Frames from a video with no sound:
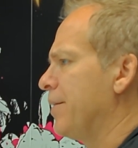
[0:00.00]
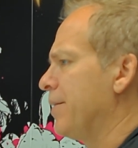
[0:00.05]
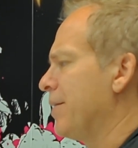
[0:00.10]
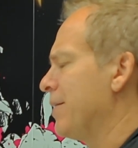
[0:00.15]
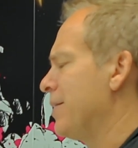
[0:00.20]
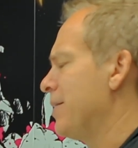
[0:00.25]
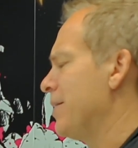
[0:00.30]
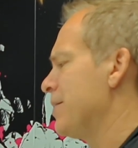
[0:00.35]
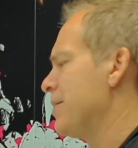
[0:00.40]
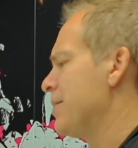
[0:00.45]

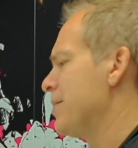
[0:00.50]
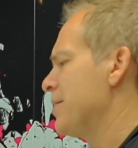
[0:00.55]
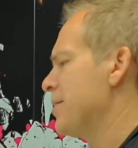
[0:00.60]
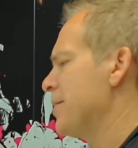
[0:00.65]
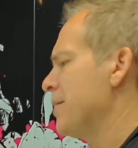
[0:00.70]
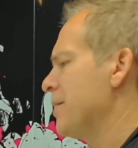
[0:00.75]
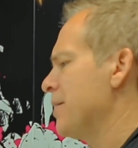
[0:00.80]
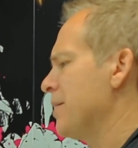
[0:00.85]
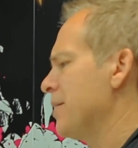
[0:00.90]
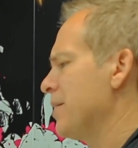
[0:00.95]
this
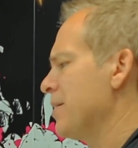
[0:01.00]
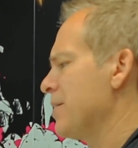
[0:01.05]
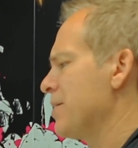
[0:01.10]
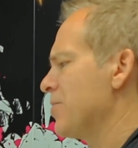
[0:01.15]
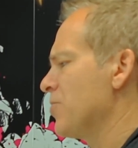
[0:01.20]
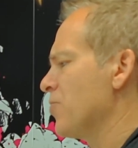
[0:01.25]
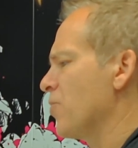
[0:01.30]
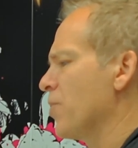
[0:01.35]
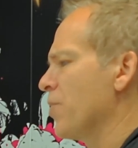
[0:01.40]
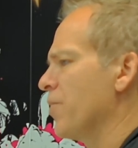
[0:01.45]

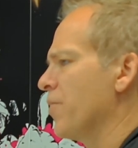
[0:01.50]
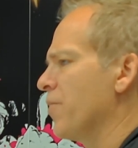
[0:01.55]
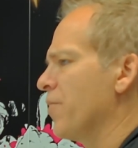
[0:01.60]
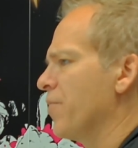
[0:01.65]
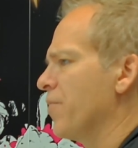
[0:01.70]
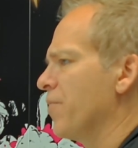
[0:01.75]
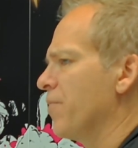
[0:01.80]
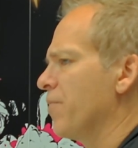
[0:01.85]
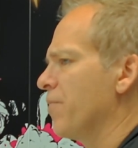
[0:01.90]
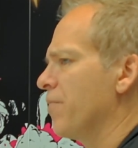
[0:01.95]
sort of
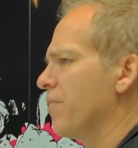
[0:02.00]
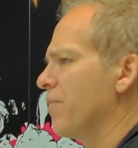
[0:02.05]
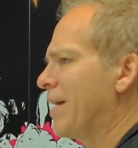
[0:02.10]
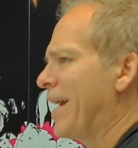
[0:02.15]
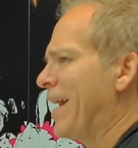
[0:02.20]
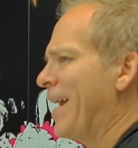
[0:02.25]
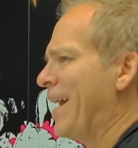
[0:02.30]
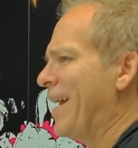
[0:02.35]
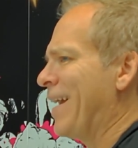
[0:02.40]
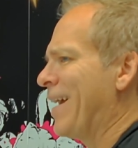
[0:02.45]

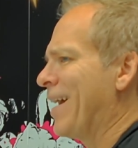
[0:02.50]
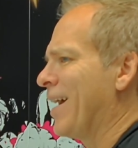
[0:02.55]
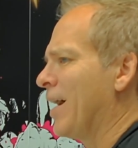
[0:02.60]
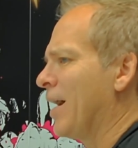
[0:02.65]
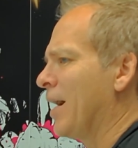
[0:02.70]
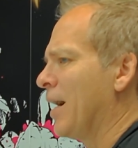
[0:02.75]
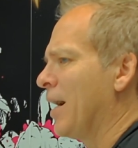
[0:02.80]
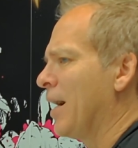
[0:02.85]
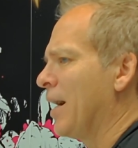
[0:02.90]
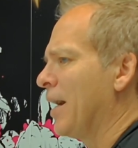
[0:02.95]

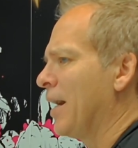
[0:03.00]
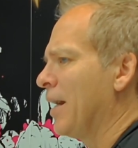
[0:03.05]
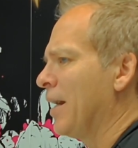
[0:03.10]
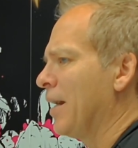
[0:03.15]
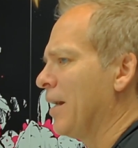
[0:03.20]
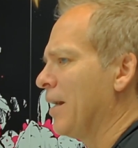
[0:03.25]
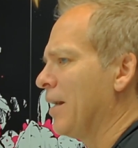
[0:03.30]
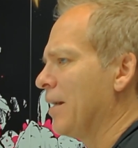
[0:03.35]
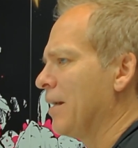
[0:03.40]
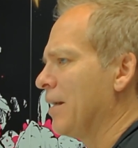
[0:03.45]
AI
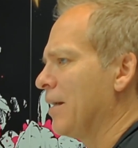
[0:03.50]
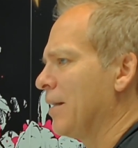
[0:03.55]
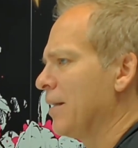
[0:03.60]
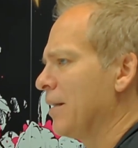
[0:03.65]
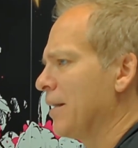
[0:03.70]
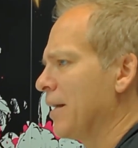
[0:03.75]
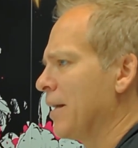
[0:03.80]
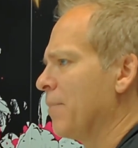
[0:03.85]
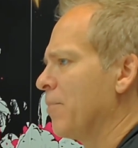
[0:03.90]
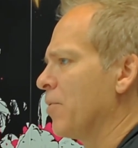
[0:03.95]

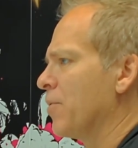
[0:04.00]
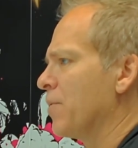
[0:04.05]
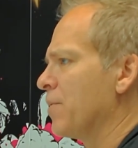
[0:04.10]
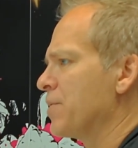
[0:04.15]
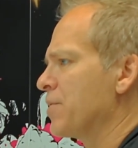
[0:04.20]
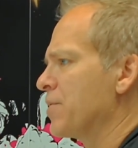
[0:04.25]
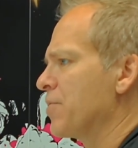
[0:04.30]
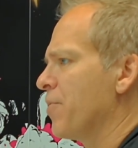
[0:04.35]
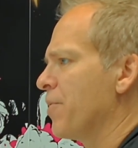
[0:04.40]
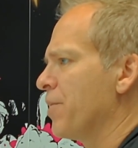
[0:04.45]
label
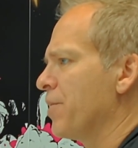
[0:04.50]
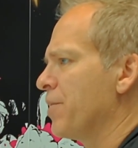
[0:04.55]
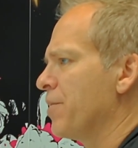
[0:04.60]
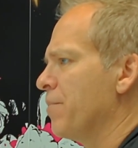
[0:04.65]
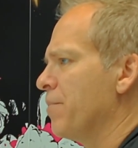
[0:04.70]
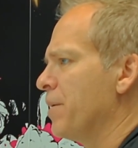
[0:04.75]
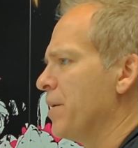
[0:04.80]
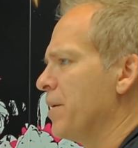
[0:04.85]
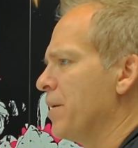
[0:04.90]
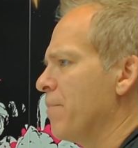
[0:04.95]
is going to
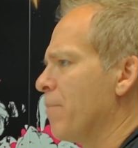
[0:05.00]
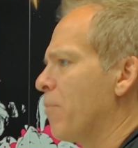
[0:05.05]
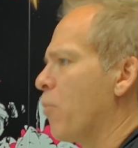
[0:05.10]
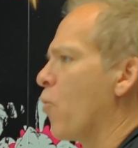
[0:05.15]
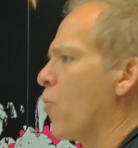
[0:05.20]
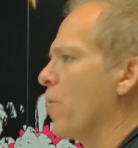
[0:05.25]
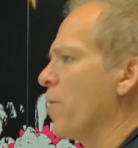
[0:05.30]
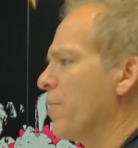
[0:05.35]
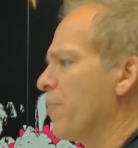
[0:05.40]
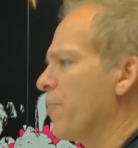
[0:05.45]
be
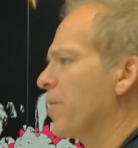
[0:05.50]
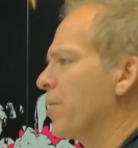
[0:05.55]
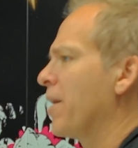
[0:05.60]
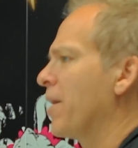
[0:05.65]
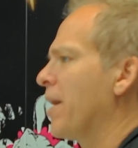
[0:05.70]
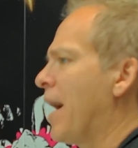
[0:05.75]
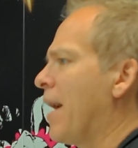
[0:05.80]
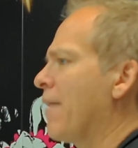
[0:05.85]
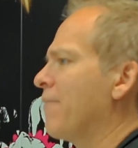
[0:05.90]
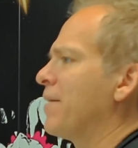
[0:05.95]
important, and we're going
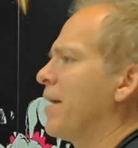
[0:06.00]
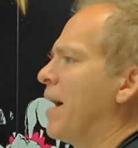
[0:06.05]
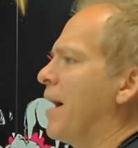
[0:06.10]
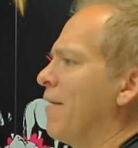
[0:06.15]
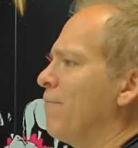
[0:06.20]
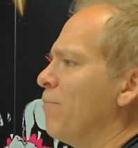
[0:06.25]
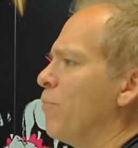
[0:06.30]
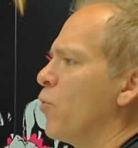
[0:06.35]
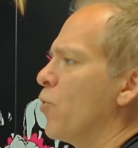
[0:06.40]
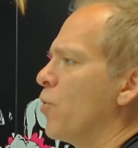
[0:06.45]
to
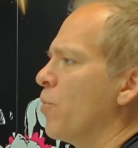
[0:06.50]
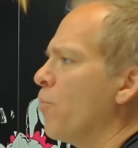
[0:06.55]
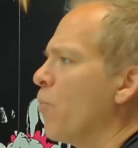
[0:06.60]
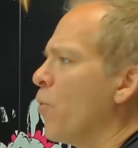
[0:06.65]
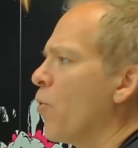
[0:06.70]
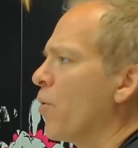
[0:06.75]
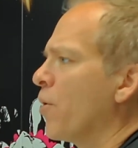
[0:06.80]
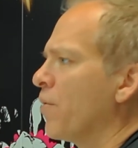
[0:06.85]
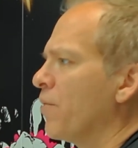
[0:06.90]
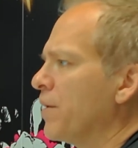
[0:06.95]
have more and
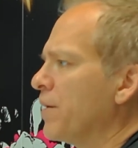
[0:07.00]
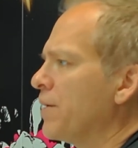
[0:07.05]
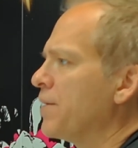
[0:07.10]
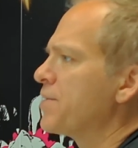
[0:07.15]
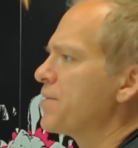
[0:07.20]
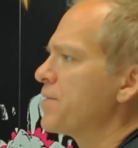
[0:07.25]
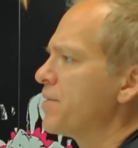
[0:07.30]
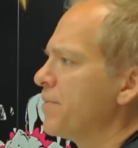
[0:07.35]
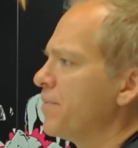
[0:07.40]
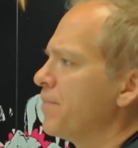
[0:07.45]
more of
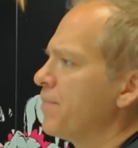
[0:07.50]
these.